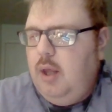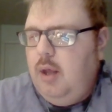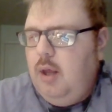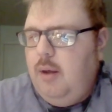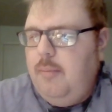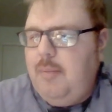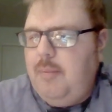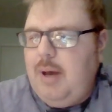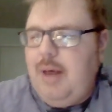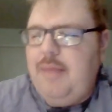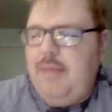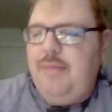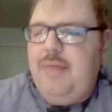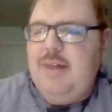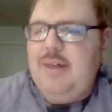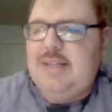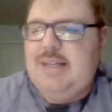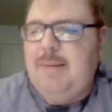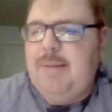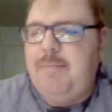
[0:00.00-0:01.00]
But
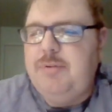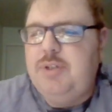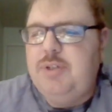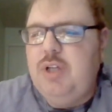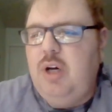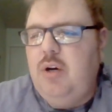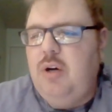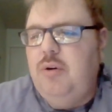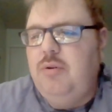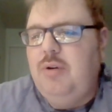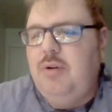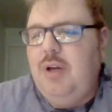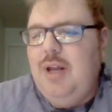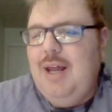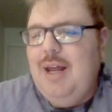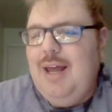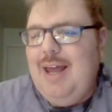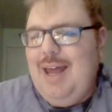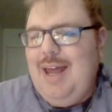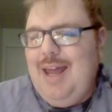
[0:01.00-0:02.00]
this episode,
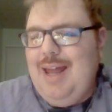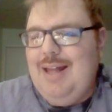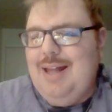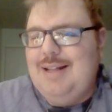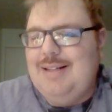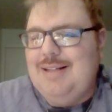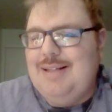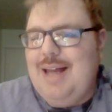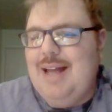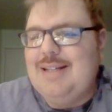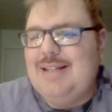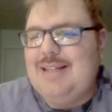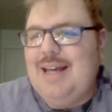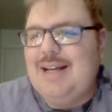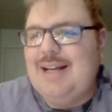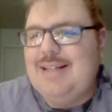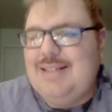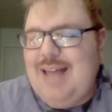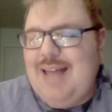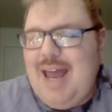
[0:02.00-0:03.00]
it's
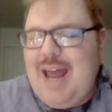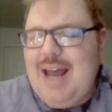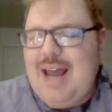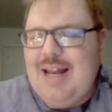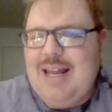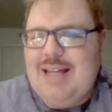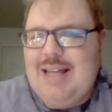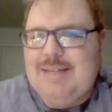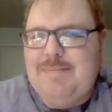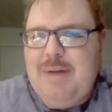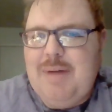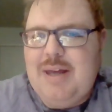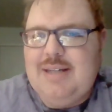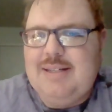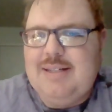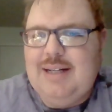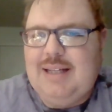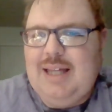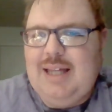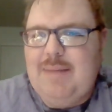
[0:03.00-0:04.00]
like Dan is
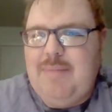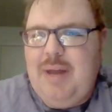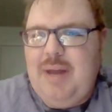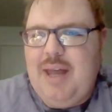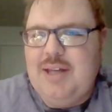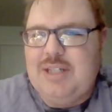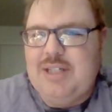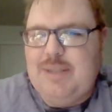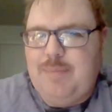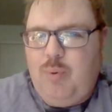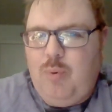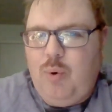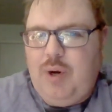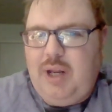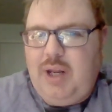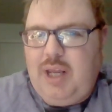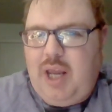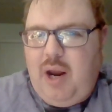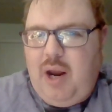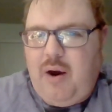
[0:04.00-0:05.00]
basically being a
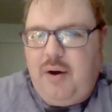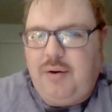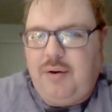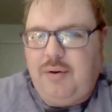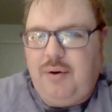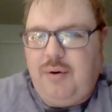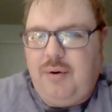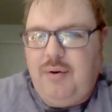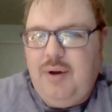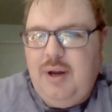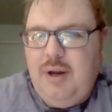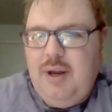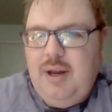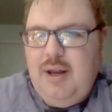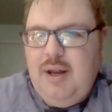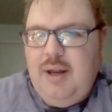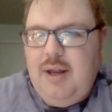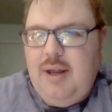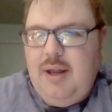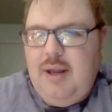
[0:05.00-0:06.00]
supporting character
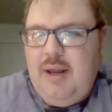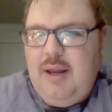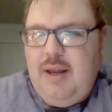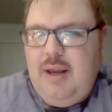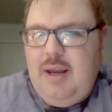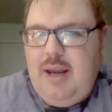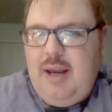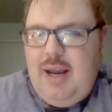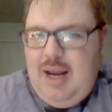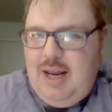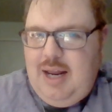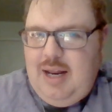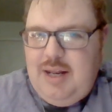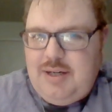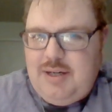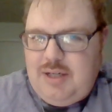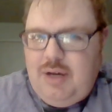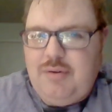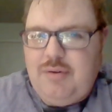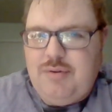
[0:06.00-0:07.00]
in
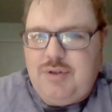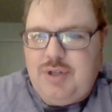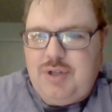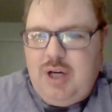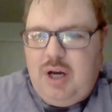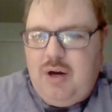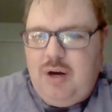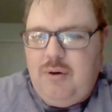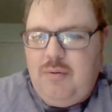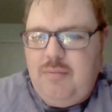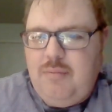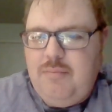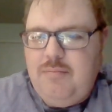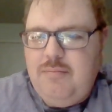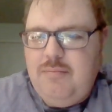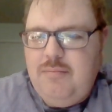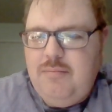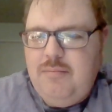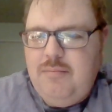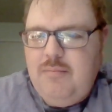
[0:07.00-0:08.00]
his own show.
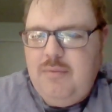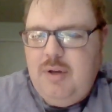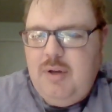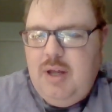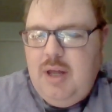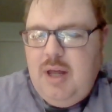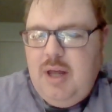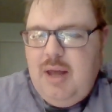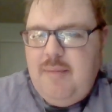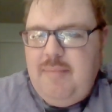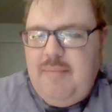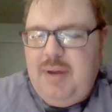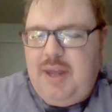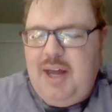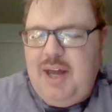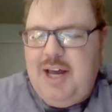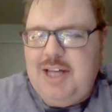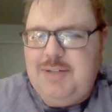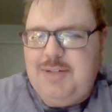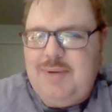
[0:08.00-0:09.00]

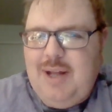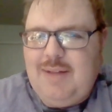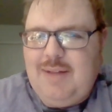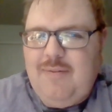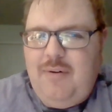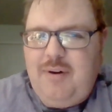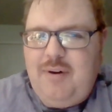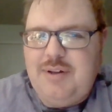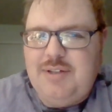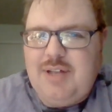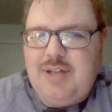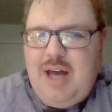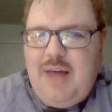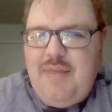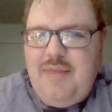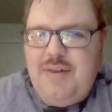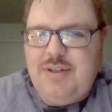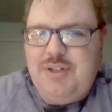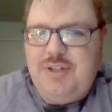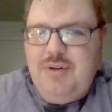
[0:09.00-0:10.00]
Because we have to focus
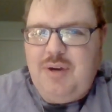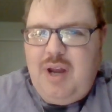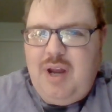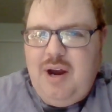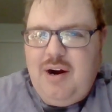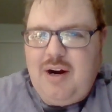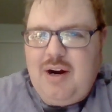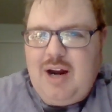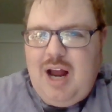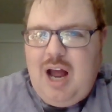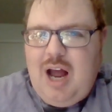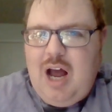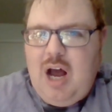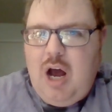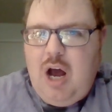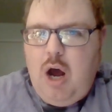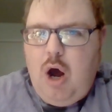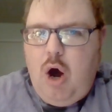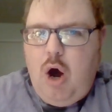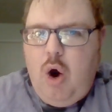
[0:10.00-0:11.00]
on this new character,
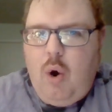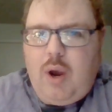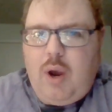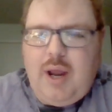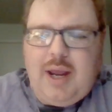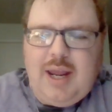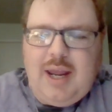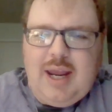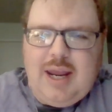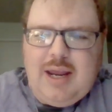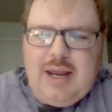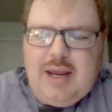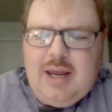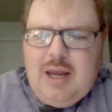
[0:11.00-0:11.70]
Okiki,